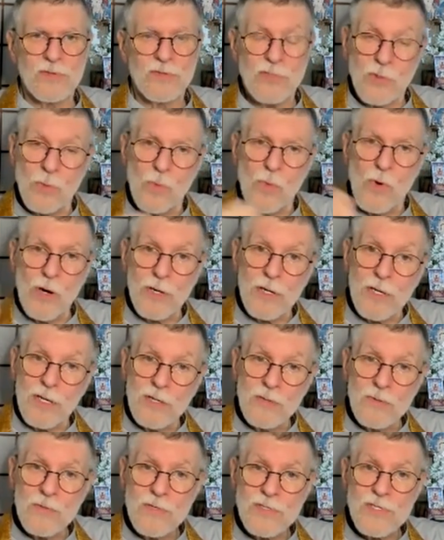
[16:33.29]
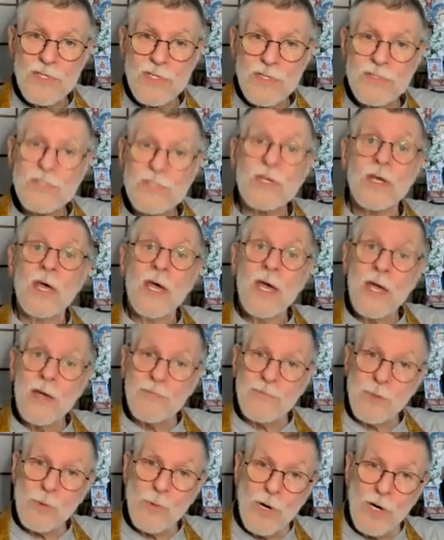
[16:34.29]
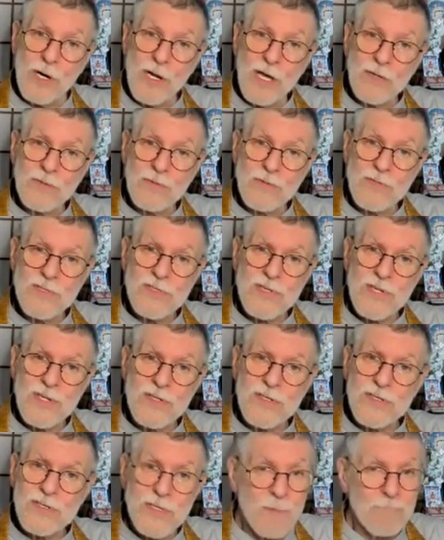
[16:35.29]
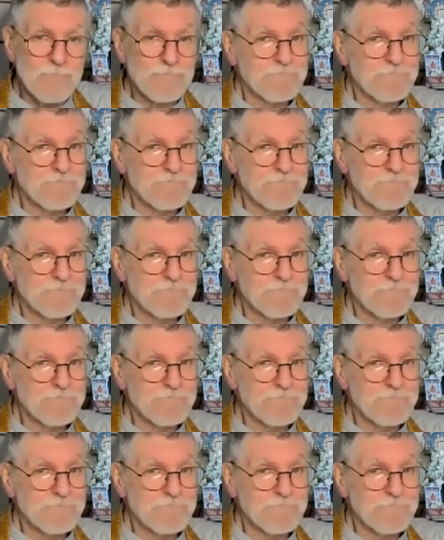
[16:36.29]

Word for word: Do you want hindrances? If you want hindrances,